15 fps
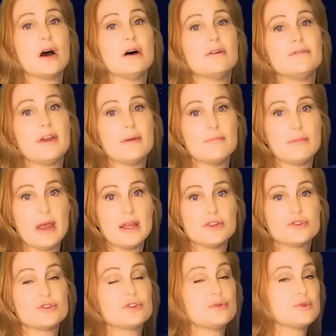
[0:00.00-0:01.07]
of a
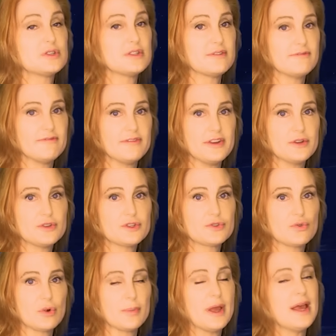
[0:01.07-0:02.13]
major to a severe
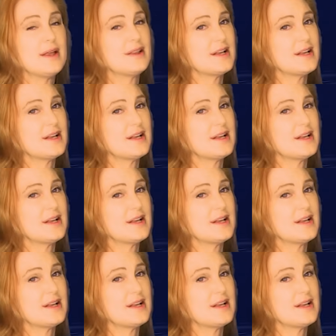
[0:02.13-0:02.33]
storm